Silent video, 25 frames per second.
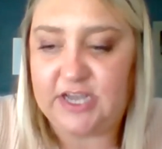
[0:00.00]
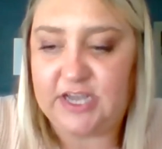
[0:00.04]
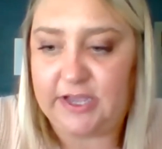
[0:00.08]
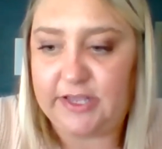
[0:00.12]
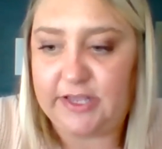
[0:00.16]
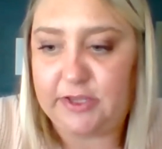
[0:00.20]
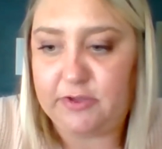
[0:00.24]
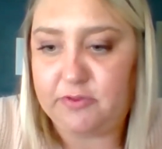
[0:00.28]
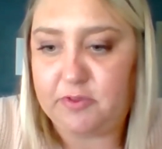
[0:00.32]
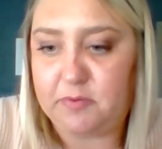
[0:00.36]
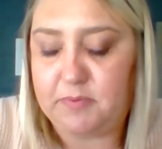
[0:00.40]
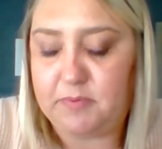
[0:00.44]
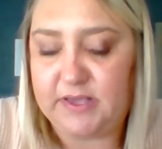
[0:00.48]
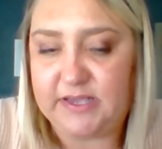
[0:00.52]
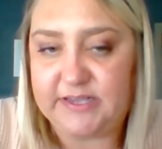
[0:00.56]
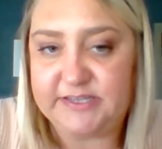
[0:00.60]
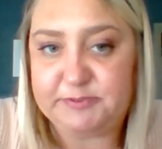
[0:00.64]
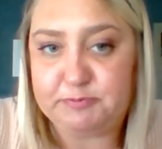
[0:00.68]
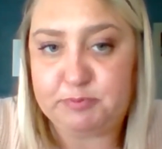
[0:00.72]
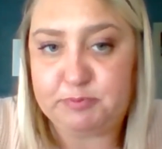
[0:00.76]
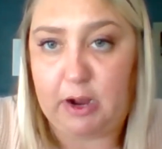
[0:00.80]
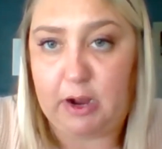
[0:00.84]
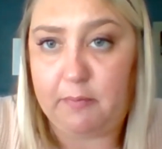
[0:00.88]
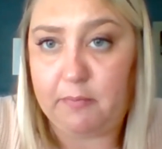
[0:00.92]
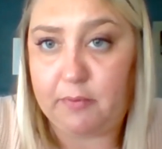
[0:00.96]
tell you, the
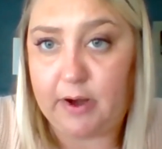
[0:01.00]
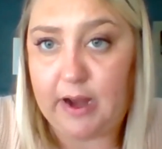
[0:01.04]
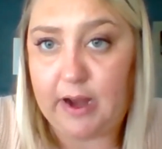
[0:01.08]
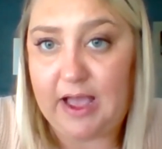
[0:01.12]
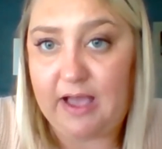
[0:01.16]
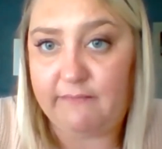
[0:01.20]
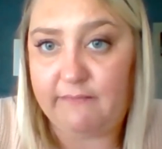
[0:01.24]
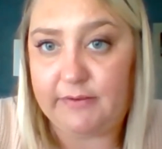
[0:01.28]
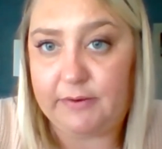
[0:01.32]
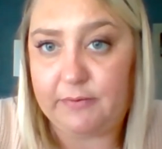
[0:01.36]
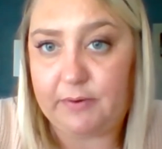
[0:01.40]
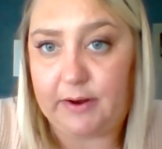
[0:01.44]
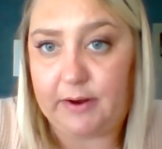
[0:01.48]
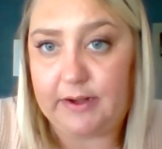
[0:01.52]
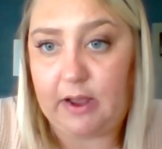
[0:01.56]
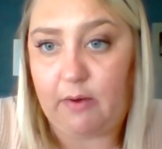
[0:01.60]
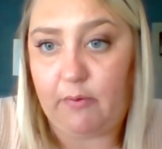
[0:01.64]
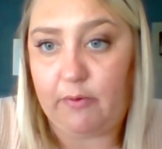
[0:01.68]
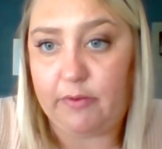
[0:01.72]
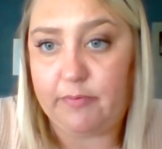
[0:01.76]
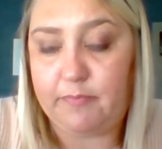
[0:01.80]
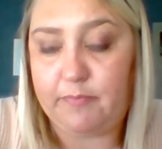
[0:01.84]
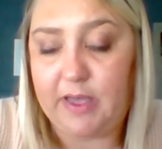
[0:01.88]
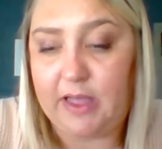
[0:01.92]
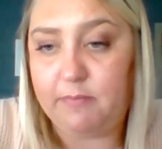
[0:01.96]
biggest problem we're having right now
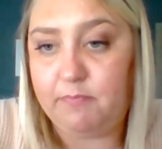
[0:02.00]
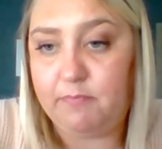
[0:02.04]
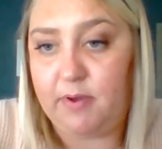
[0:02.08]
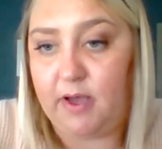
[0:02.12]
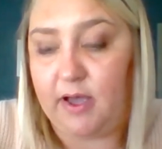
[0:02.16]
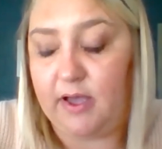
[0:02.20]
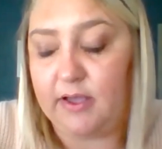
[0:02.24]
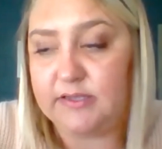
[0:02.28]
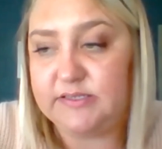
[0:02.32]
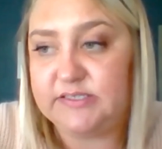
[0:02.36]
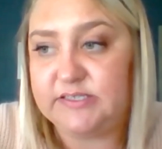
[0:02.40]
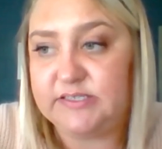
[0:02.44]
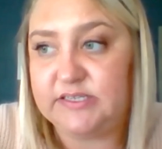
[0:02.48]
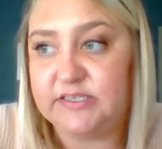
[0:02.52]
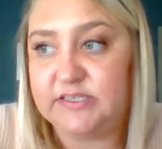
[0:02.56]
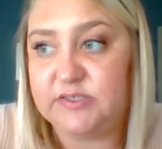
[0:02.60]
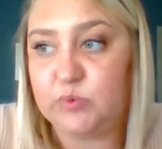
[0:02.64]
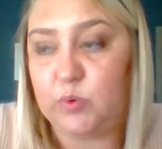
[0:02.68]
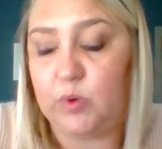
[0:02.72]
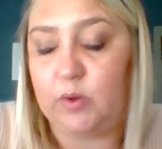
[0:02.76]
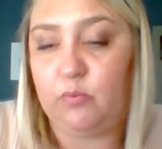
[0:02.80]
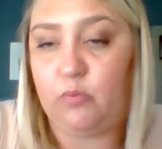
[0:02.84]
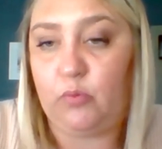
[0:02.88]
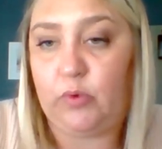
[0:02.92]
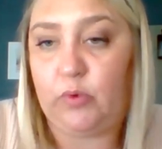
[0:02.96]
with bed bugs
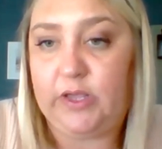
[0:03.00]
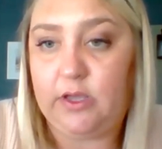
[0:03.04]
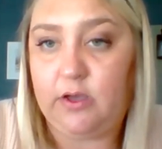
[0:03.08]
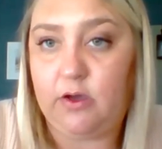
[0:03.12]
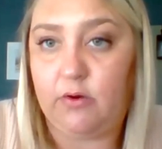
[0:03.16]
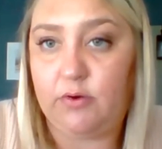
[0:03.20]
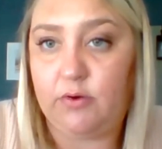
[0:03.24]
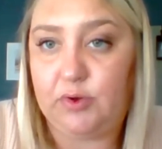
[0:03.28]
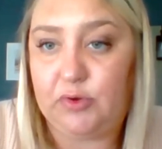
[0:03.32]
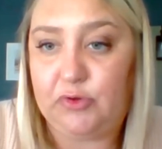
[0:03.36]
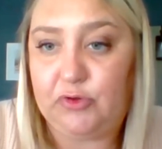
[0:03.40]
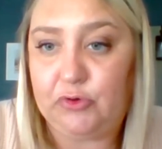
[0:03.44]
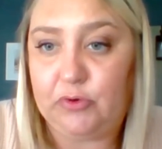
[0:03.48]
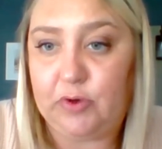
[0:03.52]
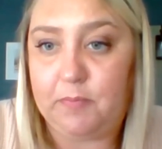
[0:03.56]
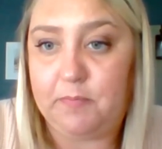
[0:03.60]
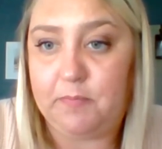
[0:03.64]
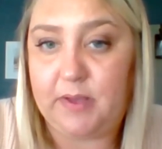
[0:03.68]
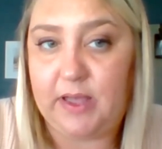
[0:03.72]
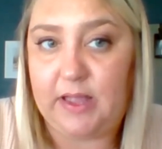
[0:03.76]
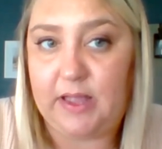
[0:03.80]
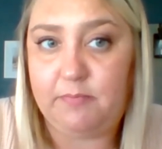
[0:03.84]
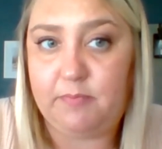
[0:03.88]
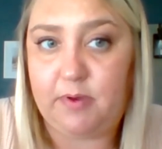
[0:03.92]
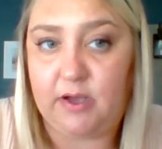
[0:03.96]
is when we go to do a
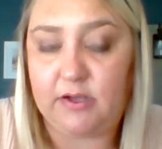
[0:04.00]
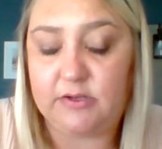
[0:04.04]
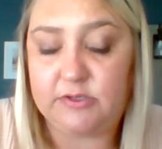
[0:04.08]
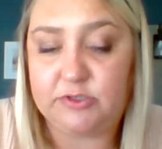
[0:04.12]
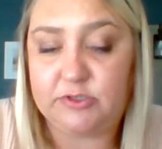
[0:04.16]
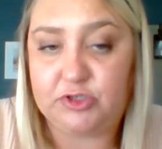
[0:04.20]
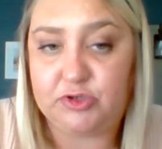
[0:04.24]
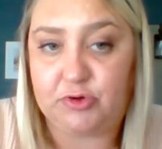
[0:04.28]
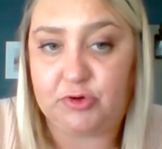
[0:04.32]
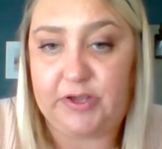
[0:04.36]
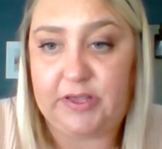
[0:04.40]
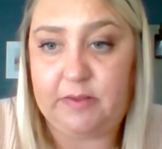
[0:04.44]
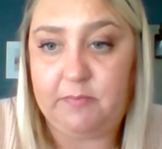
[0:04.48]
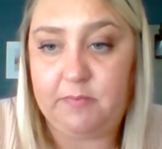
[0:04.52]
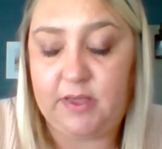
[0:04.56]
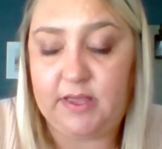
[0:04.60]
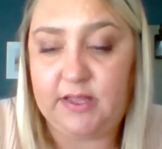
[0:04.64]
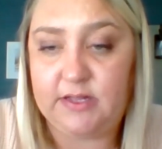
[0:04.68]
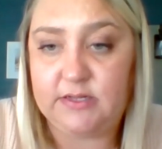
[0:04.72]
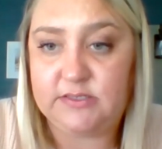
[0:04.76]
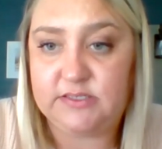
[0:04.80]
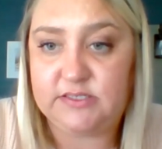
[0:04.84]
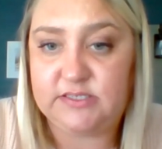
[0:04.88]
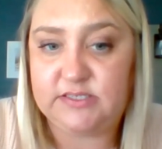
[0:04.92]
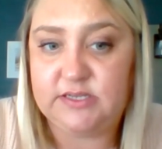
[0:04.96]
bed bug
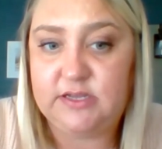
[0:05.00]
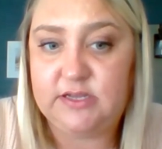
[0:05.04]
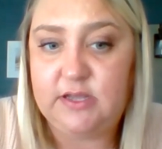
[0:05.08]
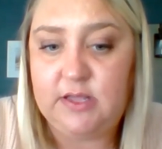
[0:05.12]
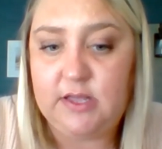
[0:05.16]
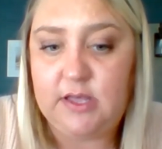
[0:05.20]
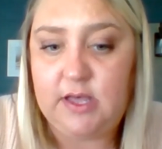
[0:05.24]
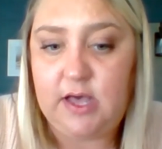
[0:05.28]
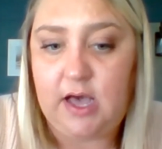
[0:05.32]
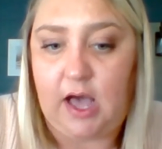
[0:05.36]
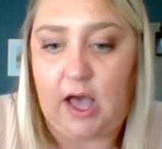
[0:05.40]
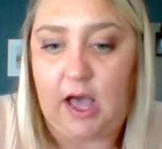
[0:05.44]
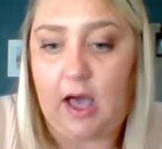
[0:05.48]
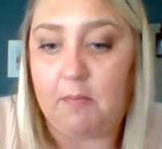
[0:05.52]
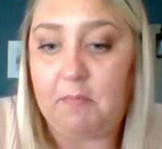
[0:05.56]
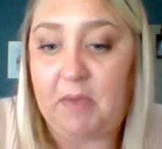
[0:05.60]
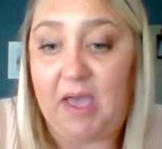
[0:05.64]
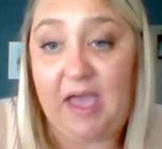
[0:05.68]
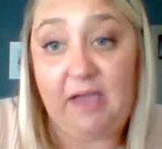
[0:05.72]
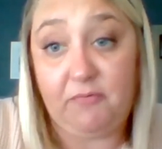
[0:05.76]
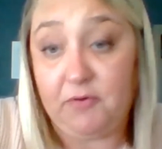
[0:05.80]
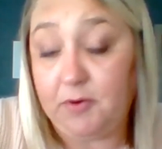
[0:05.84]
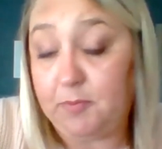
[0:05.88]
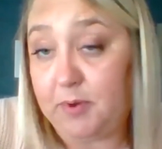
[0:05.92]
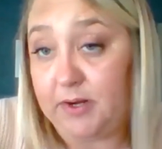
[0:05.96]
treatment,
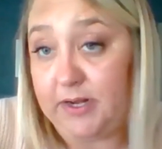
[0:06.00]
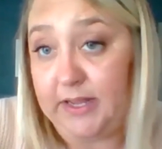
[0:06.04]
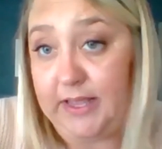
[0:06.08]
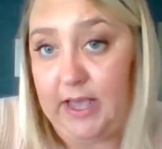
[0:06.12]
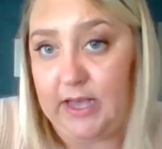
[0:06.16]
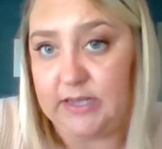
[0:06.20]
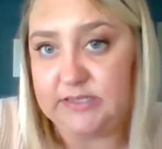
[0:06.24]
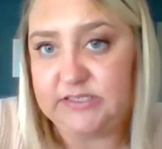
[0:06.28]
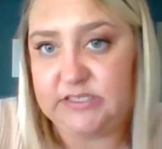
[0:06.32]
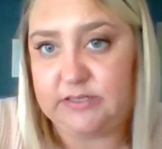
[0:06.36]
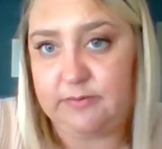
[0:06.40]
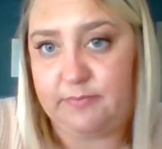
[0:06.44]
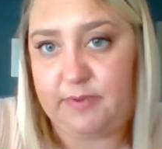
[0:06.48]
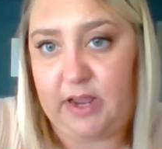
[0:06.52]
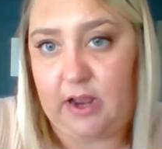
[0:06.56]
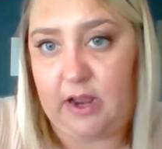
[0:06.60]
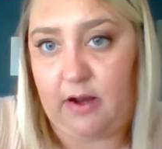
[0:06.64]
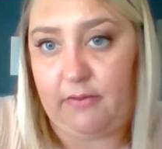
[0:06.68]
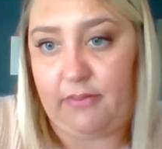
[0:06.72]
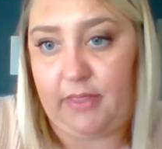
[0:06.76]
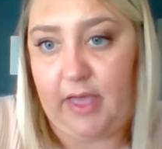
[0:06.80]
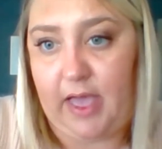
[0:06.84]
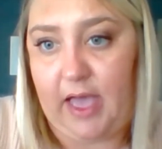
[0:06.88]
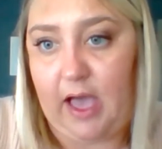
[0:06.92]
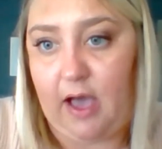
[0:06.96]
everybody has to be
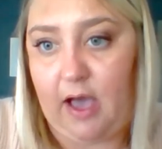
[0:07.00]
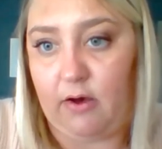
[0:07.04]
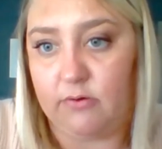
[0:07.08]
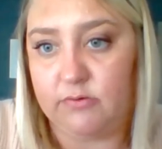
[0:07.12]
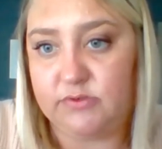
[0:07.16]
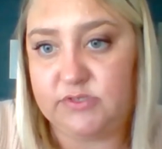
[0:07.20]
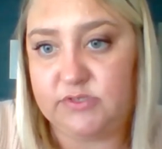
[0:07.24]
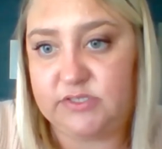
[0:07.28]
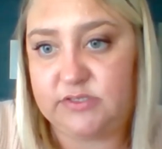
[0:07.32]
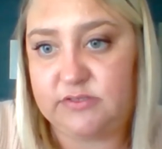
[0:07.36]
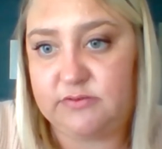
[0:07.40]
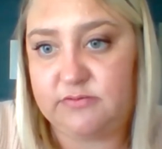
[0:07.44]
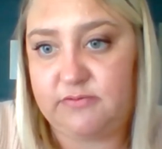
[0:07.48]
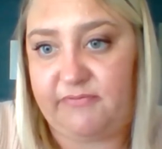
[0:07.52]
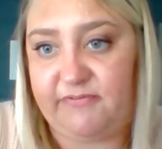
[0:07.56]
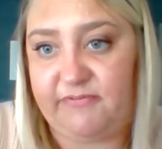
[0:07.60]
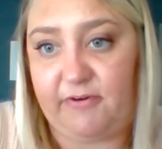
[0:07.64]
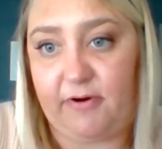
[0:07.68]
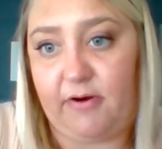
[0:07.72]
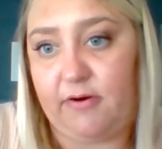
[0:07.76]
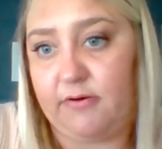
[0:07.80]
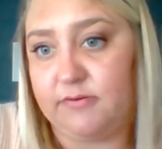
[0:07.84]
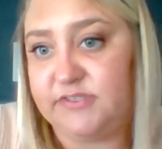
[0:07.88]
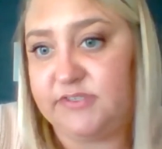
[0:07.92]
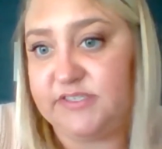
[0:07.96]
out of the house
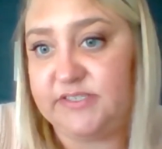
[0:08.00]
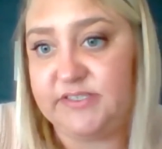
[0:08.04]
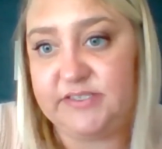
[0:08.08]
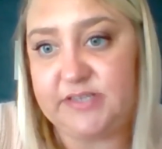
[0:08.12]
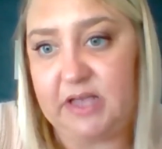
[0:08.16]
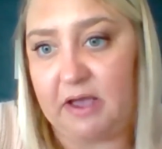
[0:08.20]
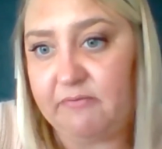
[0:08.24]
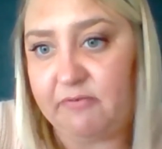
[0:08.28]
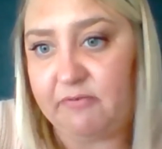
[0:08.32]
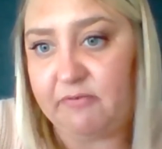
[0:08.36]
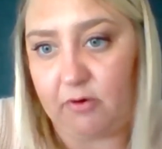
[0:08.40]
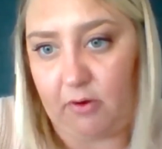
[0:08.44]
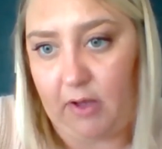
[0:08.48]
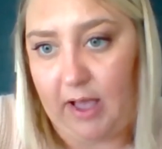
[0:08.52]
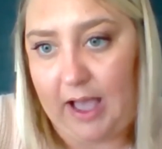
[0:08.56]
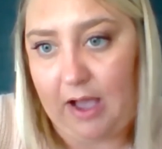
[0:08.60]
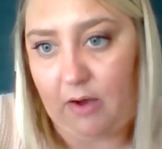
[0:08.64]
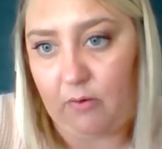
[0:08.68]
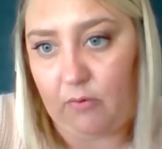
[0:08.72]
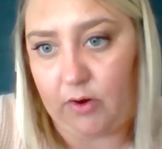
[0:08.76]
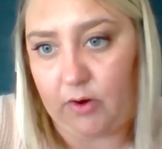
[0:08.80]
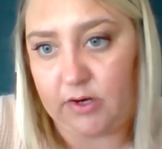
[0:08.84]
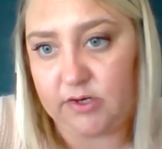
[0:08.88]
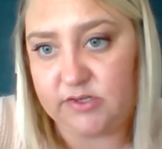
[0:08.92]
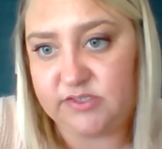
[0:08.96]
for several
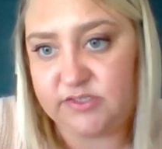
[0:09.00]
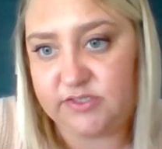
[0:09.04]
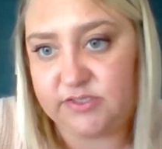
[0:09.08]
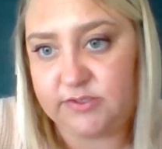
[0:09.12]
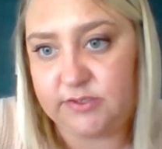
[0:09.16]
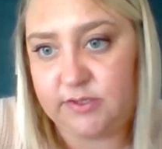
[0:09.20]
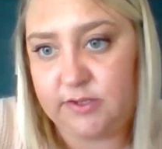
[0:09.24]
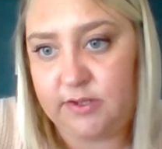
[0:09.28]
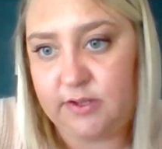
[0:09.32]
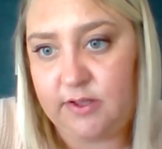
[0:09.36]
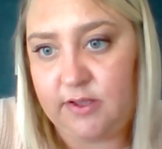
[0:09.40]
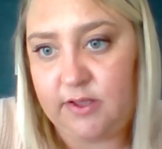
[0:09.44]
hours.